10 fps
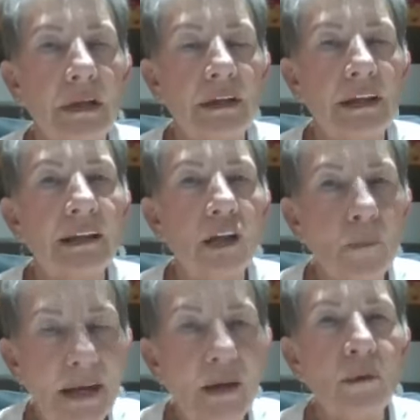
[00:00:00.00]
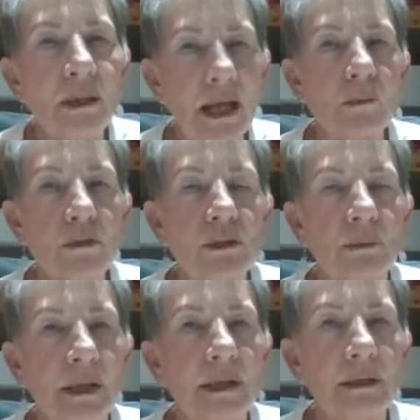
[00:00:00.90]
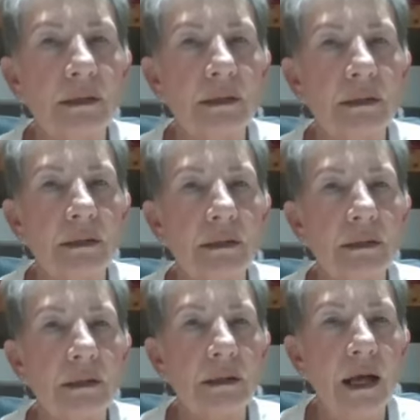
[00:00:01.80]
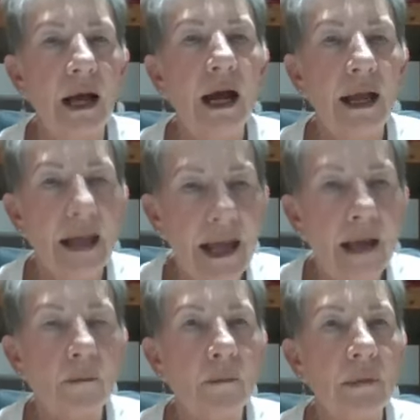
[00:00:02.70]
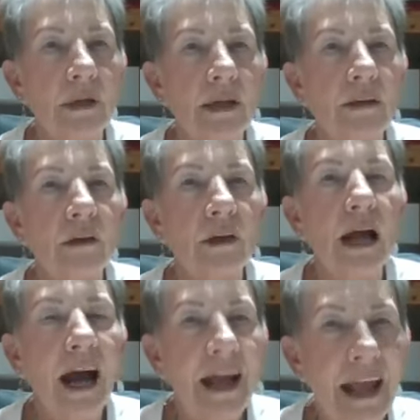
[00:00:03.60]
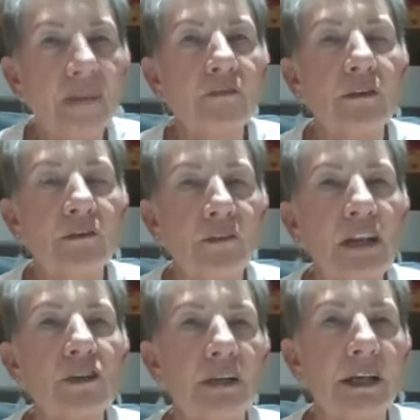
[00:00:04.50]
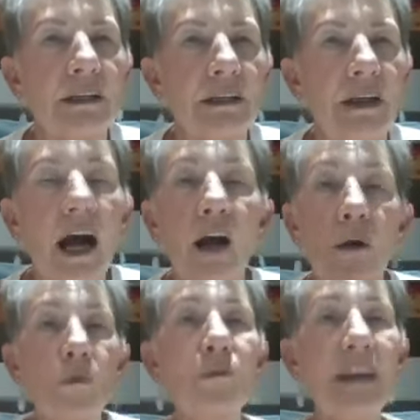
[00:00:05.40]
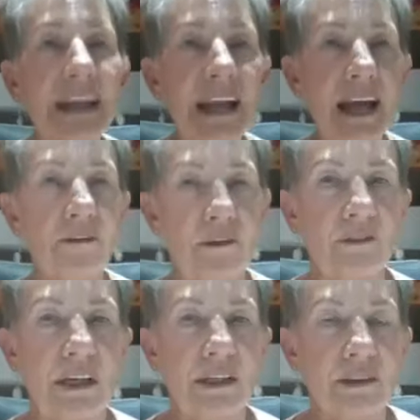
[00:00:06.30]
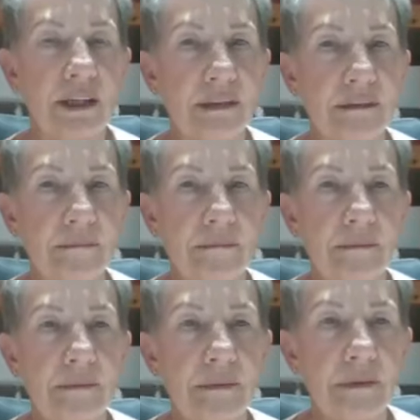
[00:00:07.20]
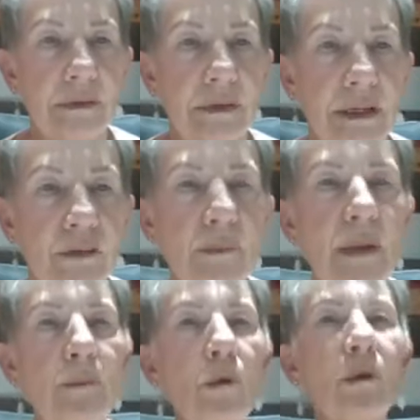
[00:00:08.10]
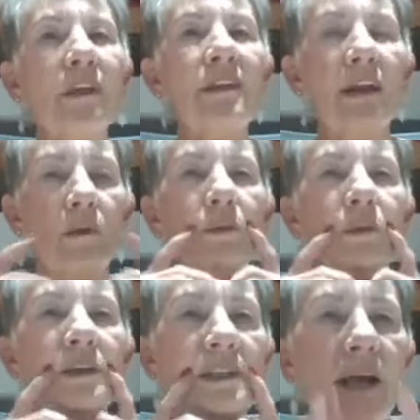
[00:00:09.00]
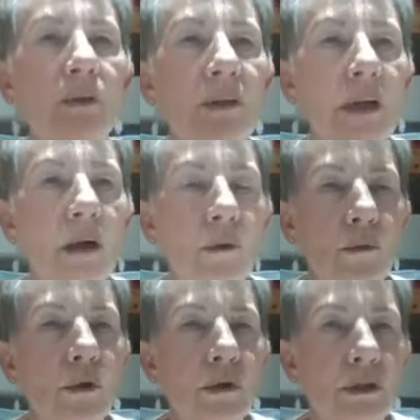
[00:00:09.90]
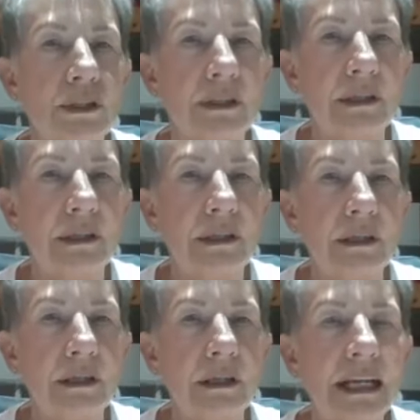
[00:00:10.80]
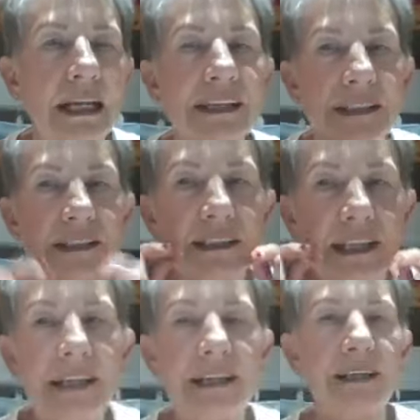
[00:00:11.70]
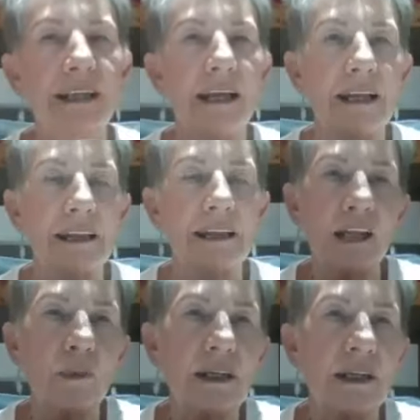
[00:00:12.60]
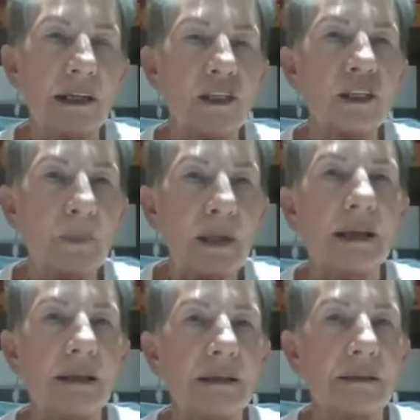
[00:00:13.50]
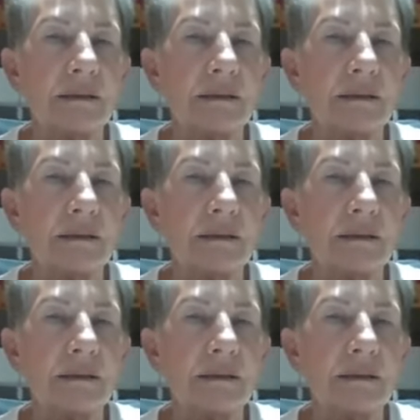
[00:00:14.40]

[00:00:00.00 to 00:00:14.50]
that no matter what comes to me, I am, uh, I have the victory. I already have the victory. Remember one thing what we say with our words is a seed that we speak.